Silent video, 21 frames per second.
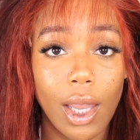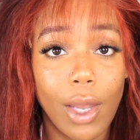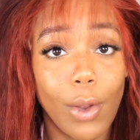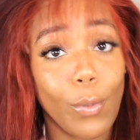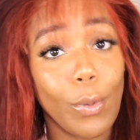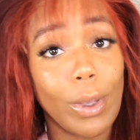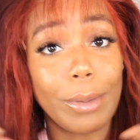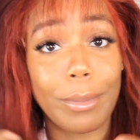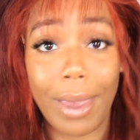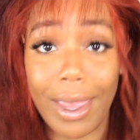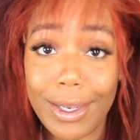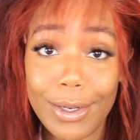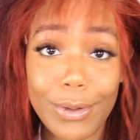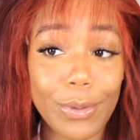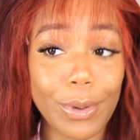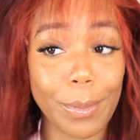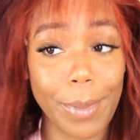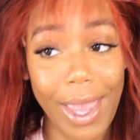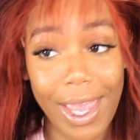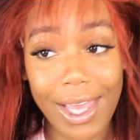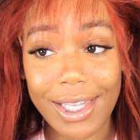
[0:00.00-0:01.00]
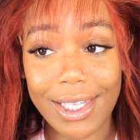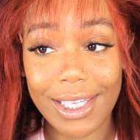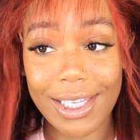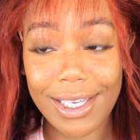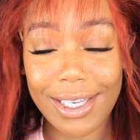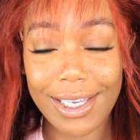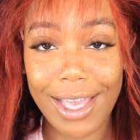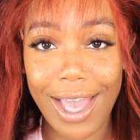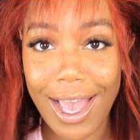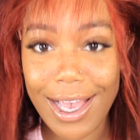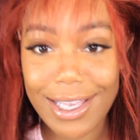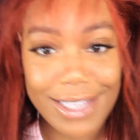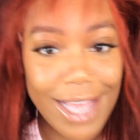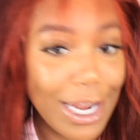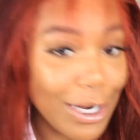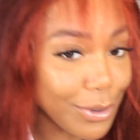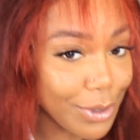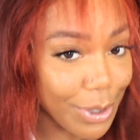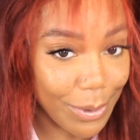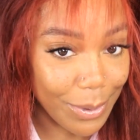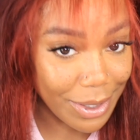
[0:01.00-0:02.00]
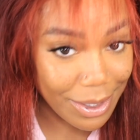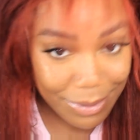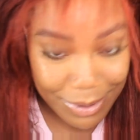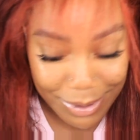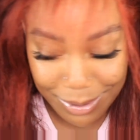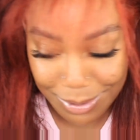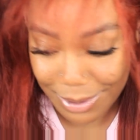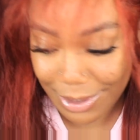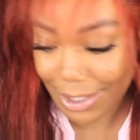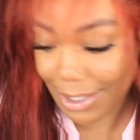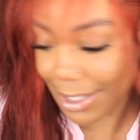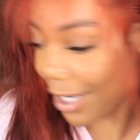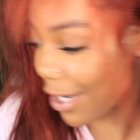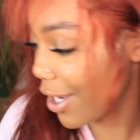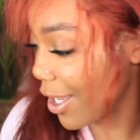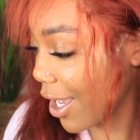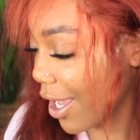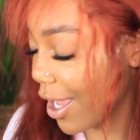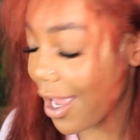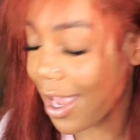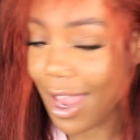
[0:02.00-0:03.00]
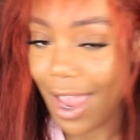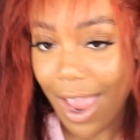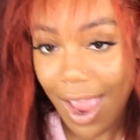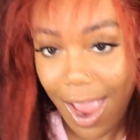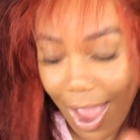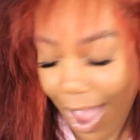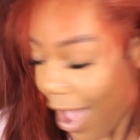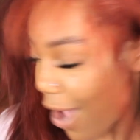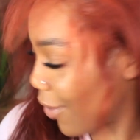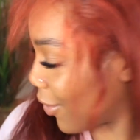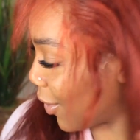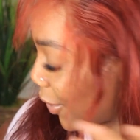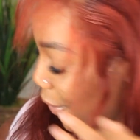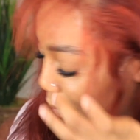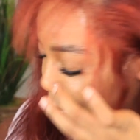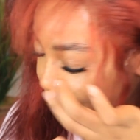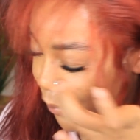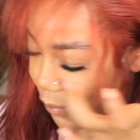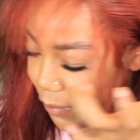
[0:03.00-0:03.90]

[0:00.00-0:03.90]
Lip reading: we may do a bang look. Because I don't know what I'm doing with this hair yet. I don't know.